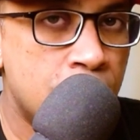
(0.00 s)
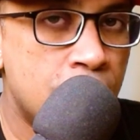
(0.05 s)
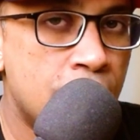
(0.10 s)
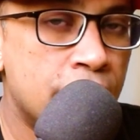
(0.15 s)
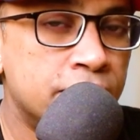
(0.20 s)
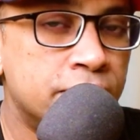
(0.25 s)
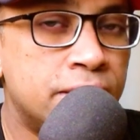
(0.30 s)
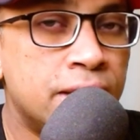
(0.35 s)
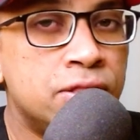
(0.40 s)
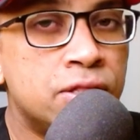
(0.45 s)

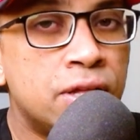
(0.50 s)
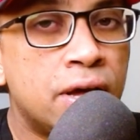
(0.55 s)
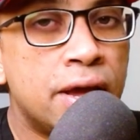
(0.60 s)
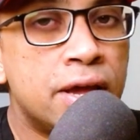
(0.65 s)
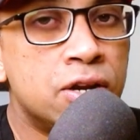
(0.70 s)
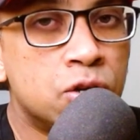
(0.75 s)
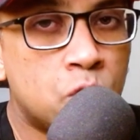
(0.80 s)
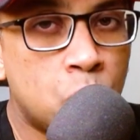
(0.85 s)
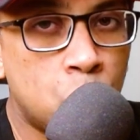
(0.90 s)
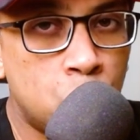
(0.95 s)
And then the
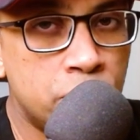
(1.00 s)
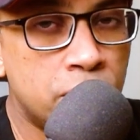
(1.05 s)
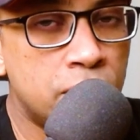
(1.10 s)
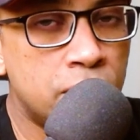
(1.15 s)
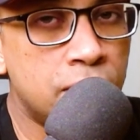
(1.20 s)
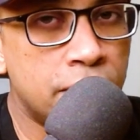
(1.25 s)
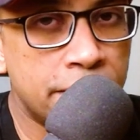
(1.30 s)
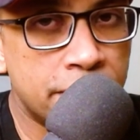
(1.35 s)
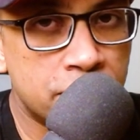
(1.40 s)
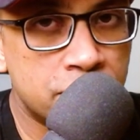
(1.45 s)
encoder
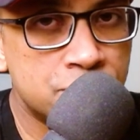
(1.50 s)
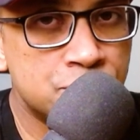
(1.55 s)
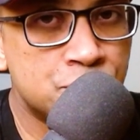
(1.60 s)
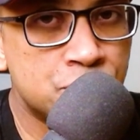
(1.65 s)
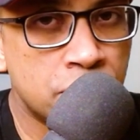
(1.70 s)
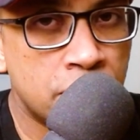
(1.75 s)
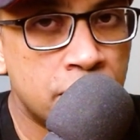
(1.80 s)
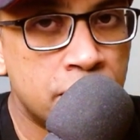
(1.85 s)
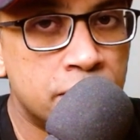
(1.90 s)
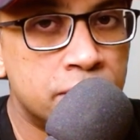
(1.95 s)

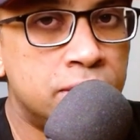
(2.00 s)
layers,